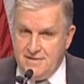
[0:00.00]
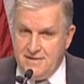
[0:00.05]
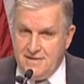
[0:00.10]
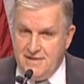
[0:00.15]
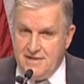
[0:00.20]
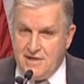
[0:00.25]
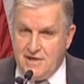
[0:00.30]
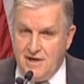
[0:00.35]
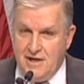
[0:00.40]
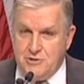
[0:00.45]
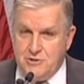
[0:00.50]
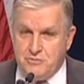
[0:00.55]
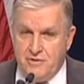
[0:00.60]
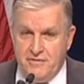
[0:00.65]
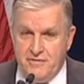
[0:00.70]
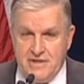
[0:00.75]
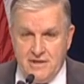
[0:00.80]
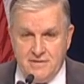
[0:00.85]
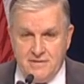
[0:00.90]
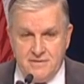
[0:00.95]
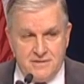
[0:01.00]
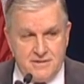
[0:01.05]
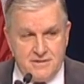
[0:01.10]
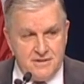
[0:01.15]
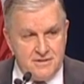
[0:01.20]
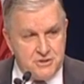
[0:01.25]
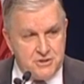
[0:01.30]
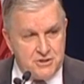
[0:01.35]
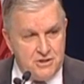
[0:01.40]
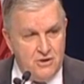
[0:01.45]
And contrary to
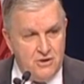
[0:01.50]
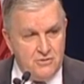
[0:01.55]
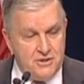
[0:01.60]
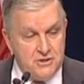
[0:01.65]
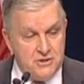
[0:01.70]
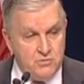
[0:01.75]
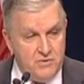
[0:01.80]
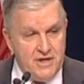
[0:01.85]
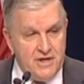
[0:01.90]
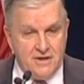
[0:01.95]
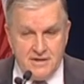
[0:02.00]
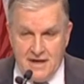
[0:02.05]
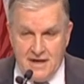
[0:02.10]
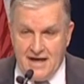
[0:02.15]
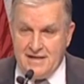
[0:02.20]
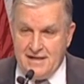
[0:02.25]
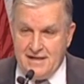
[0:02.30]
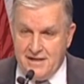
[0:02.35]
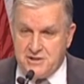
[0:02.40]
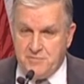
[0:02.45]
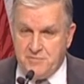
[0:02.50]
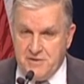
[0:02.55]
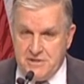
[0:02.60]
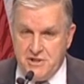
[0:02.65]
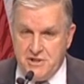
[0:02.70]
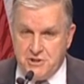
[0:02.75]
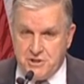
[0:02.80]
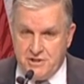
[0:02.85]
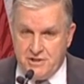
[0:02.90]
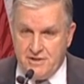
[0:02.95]
the slogans, we are not
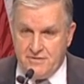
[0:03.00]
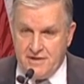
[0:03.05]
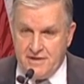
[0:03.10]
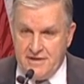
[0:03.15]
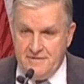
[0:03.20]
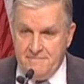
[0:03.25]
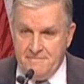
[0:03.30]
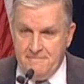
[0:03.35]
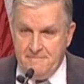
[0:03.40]
expeditionary.